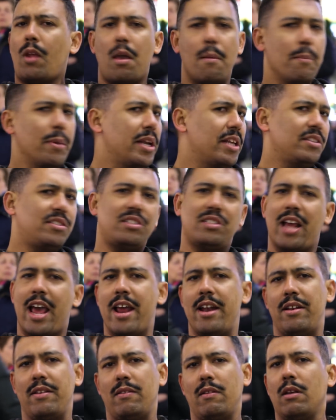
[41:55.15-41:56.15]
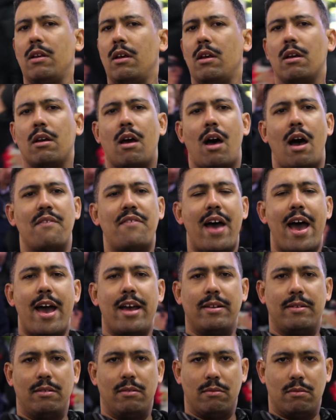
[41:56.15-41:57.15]
But instead, I've
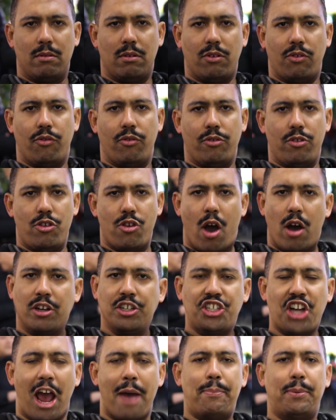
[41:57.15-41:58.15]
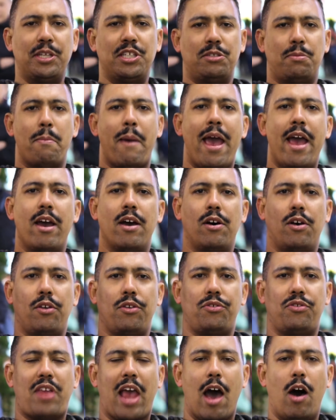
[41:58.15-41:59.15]
had young Japanese
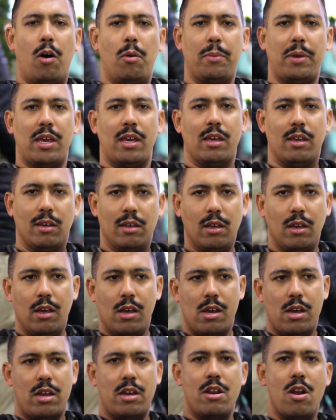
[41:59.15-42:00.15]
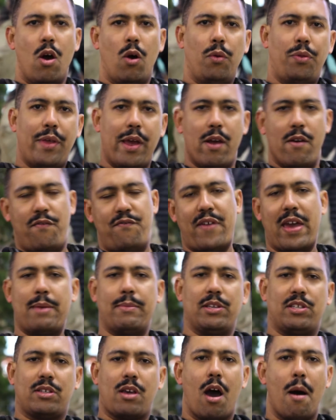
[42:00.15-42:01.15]
males tell me, you know, their
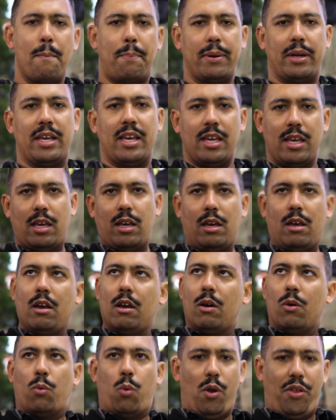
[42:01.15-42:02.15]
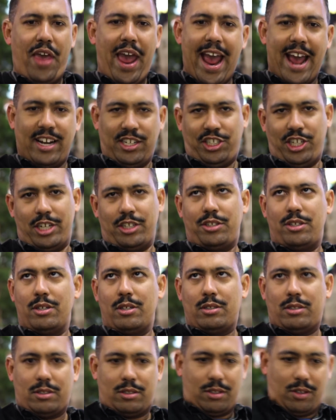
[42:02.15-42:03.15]
famous company with hand
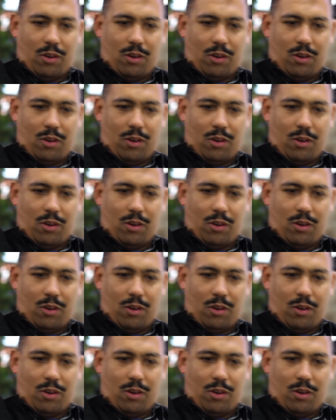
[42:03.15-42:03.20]
gestures is